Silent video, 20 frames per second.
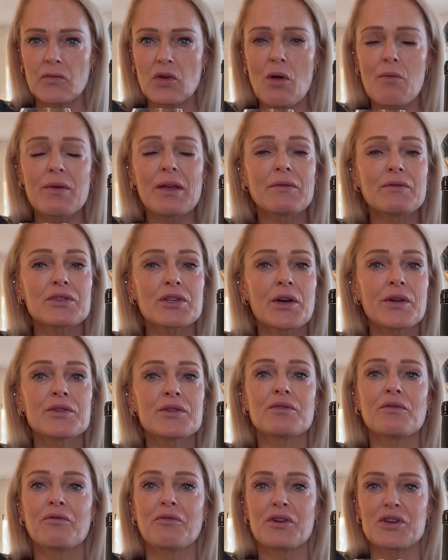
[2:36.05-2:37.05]
We have tons
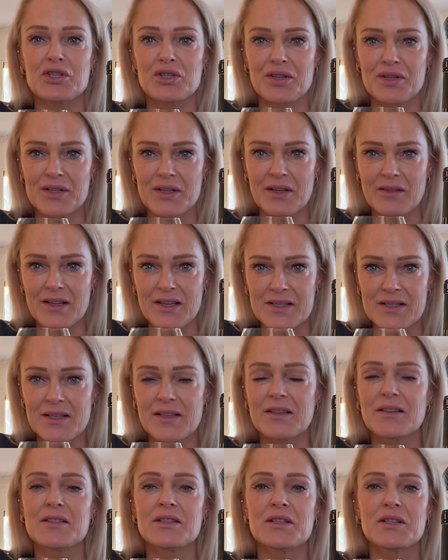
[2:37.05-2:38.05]
of freshness here. The
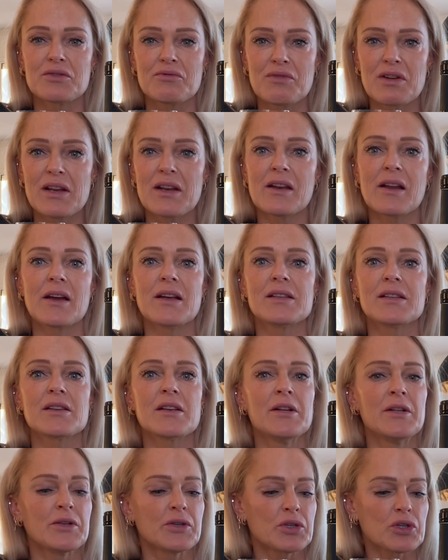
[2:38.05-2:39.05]
acidity is really nice,
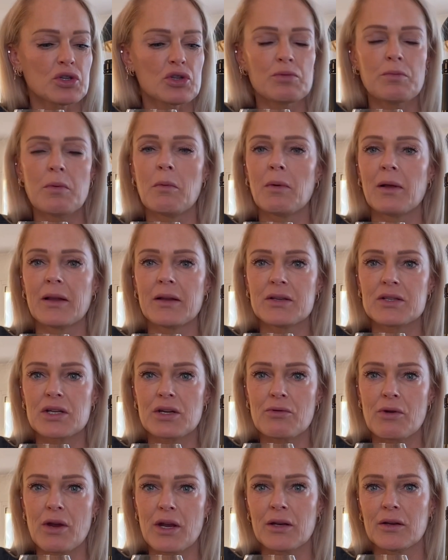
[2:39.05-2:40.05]
super well
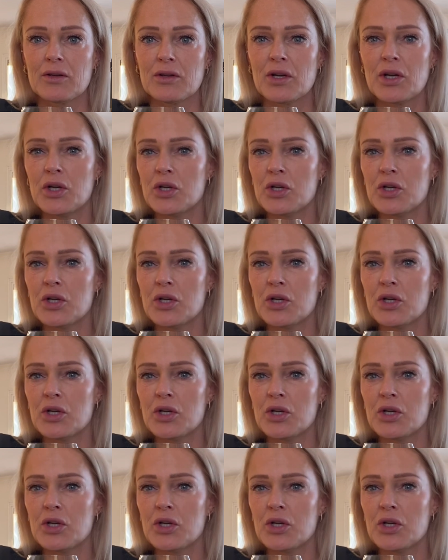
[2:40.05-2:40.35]
integrated,